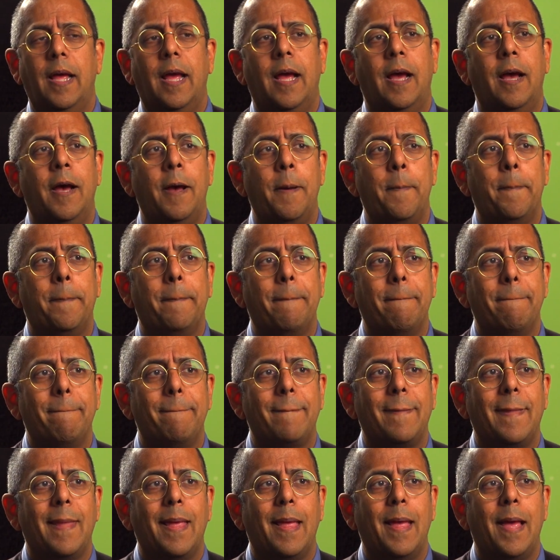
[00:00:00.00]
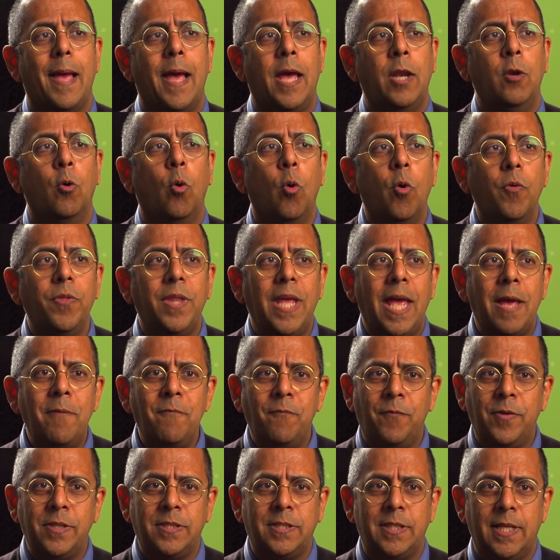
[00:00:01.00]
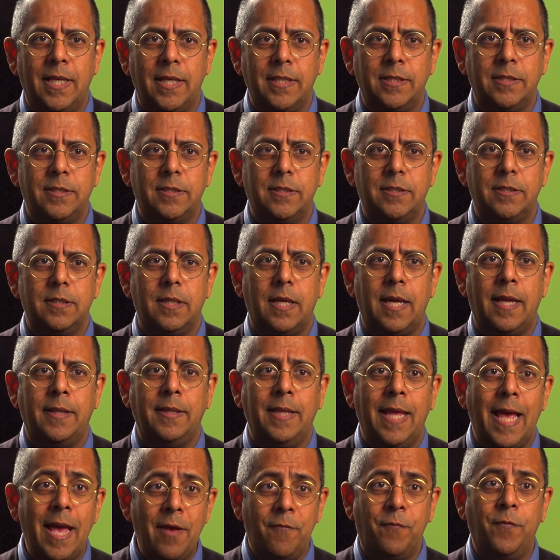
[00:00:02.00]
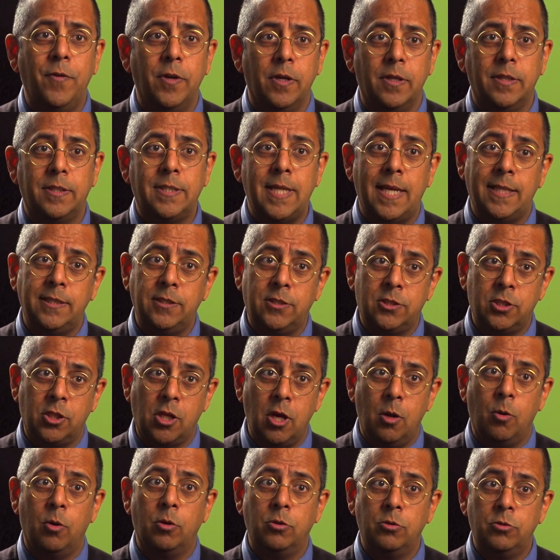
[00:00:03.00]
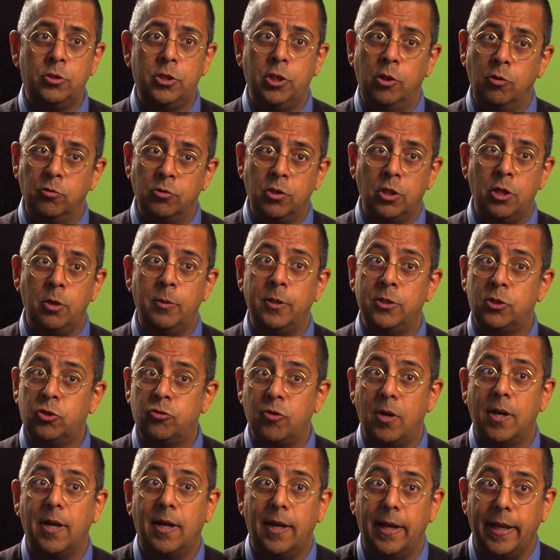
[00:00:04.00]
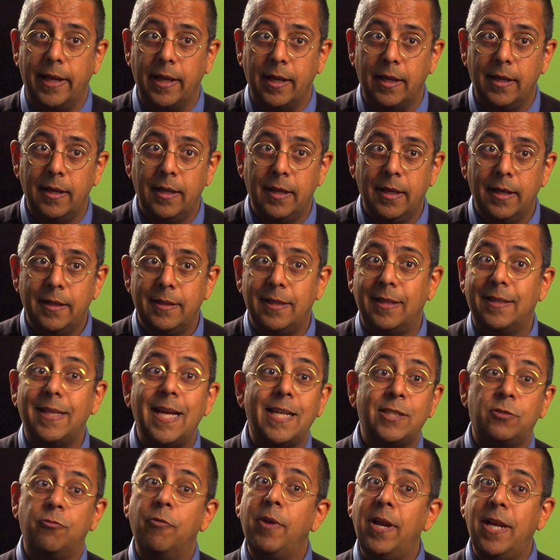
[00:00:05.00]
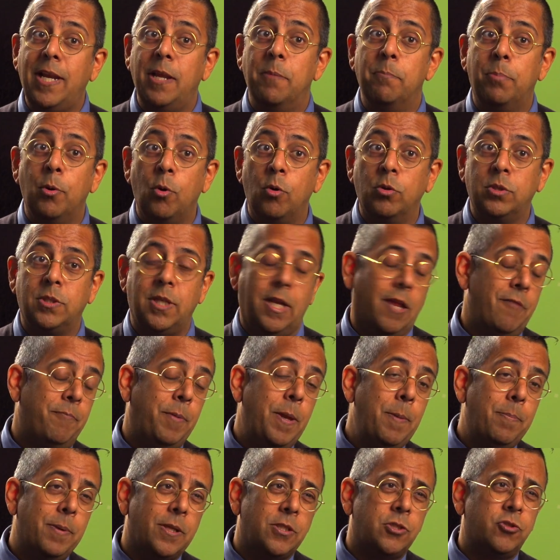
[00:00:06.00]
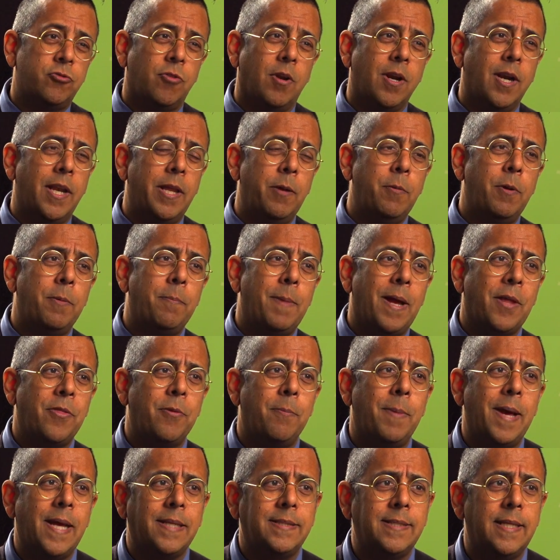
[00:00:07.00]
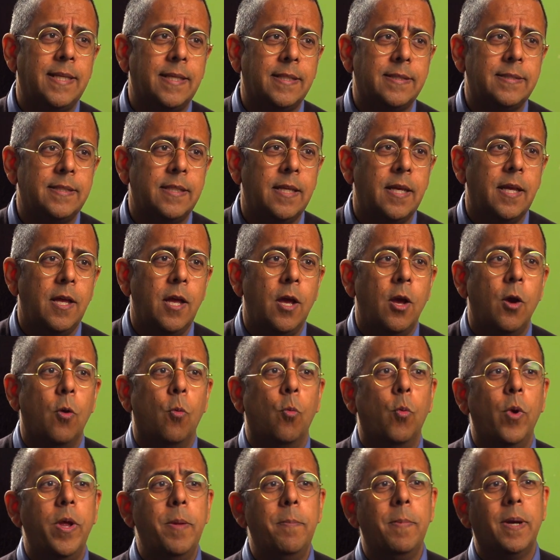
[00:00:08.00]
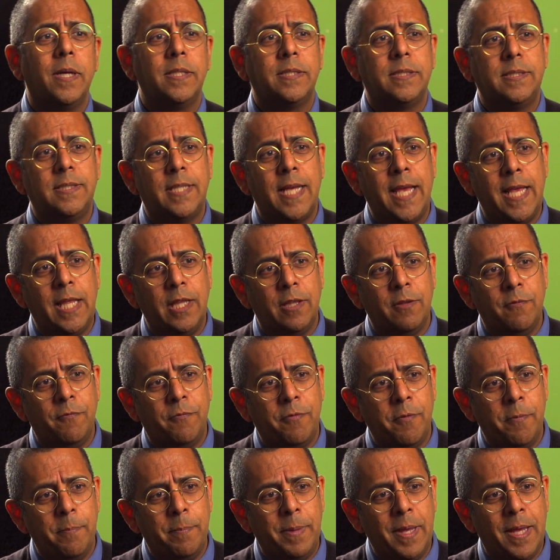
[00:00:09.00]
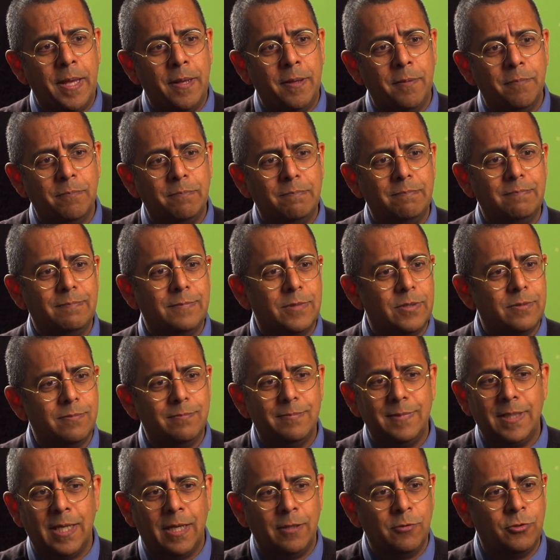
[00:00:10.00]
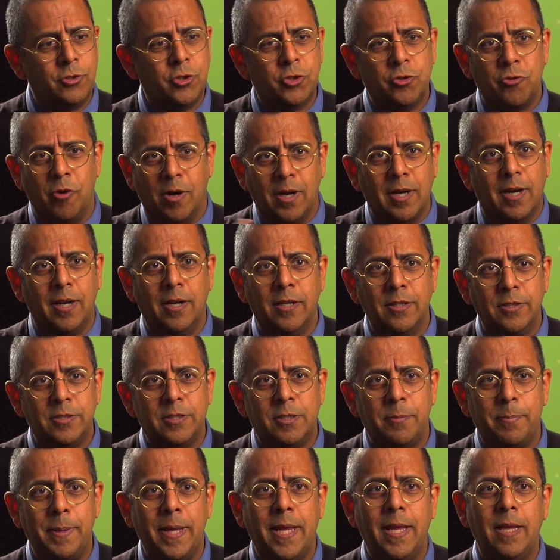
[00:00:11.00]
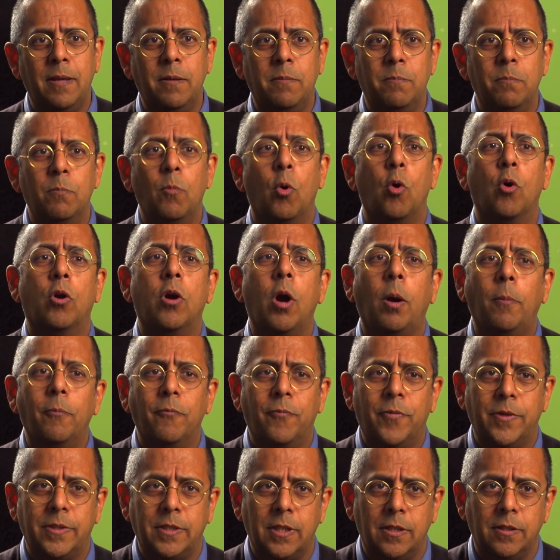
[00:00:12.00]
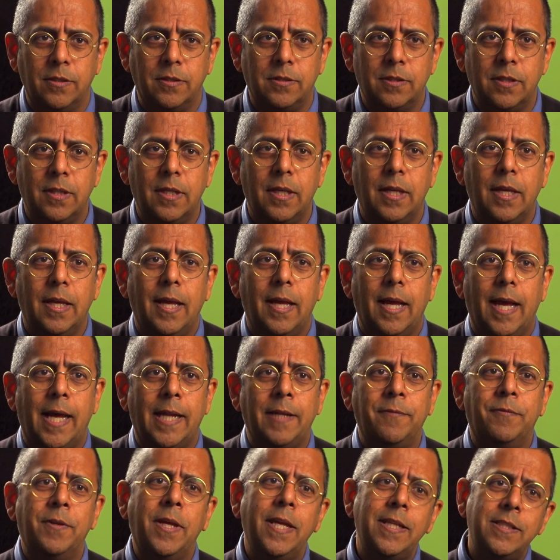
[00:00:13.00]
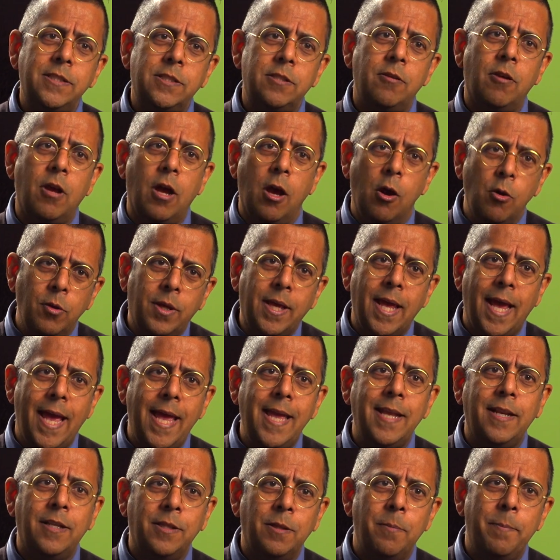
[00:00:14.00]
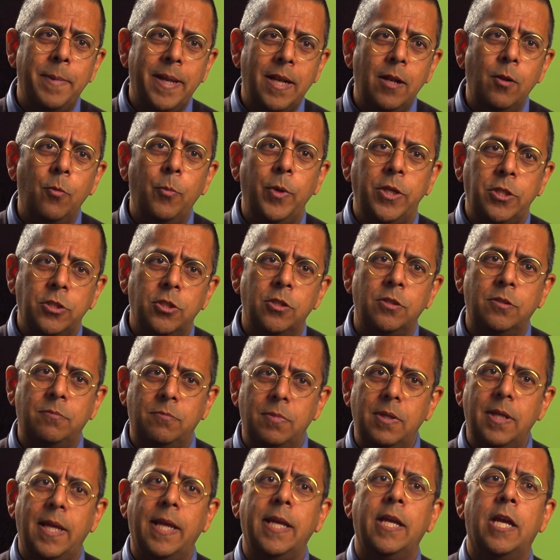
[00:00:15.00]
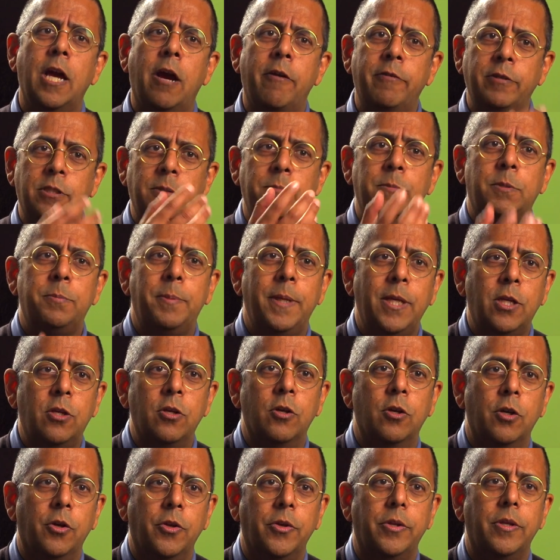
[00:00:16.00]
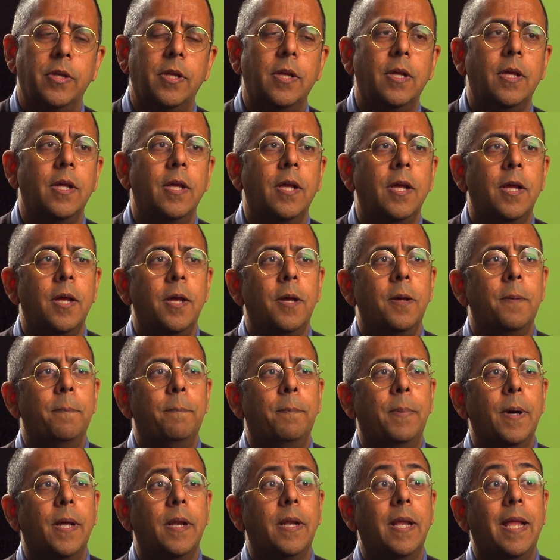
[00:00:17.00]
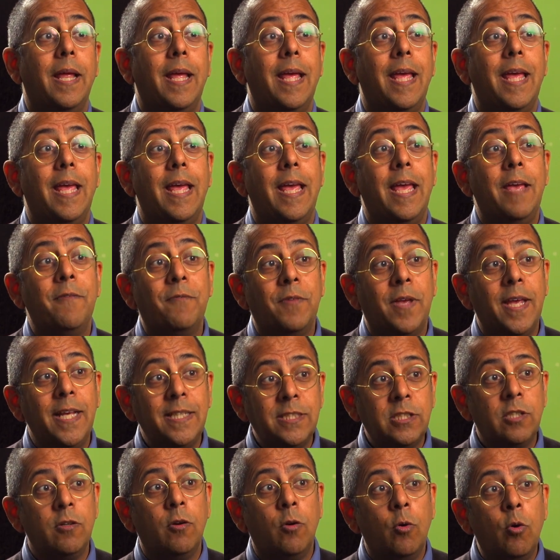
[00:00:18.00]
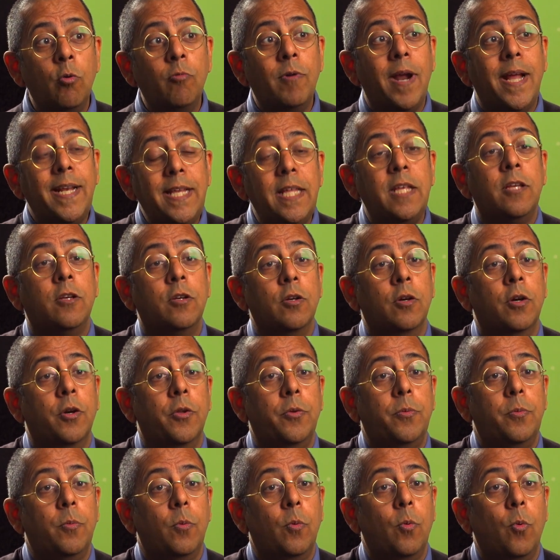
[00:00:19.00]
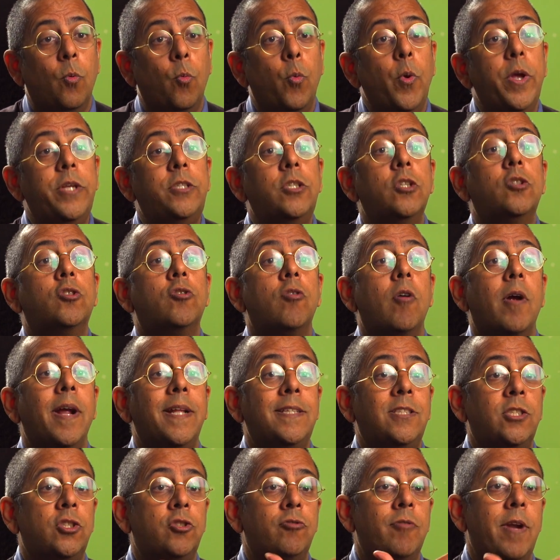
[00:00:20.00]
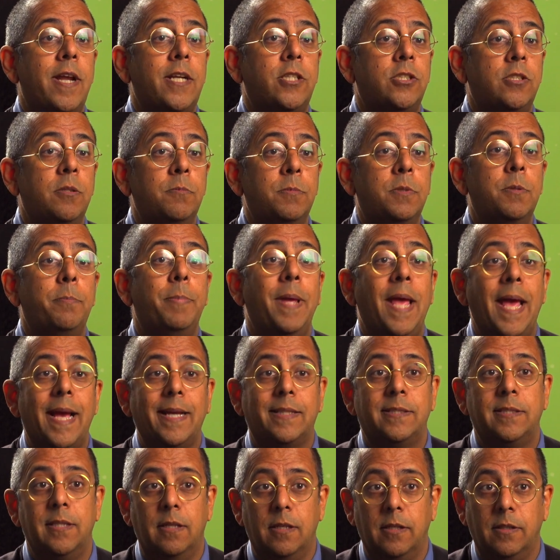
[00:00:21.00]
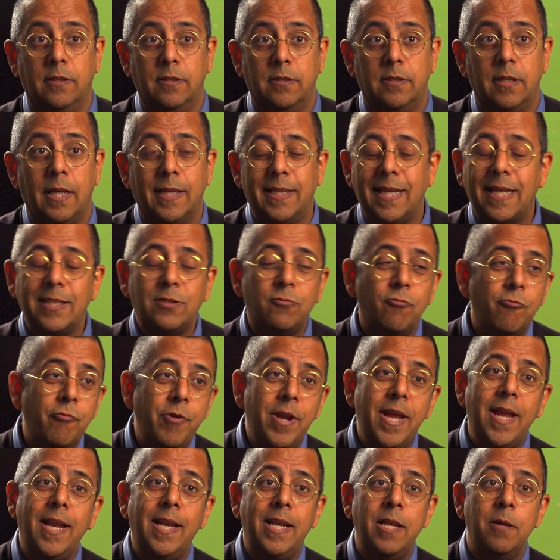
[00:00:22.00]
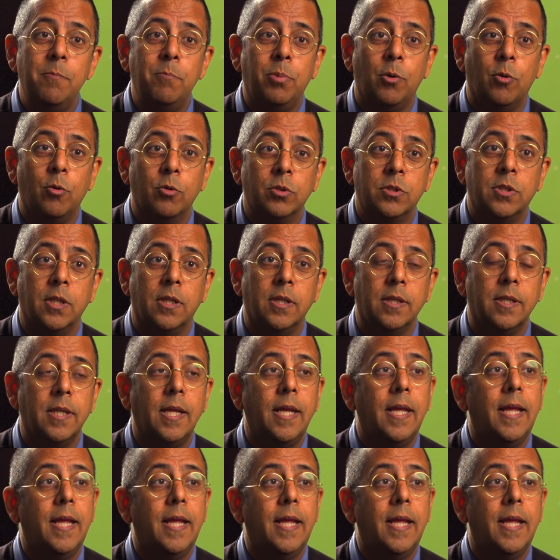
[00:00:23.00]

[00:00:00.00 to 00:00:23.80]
Um, and all the emphasis and the effort tends to go on children who are struggling. Now, that's really important. If people are struggling with mathematics, we must take them from being you know, strugglers to being more confident. And if kids are okay and in the middle, we should encourage them to be good. But if kids are already good, we should try and stretch them to be excellent. And that's really important.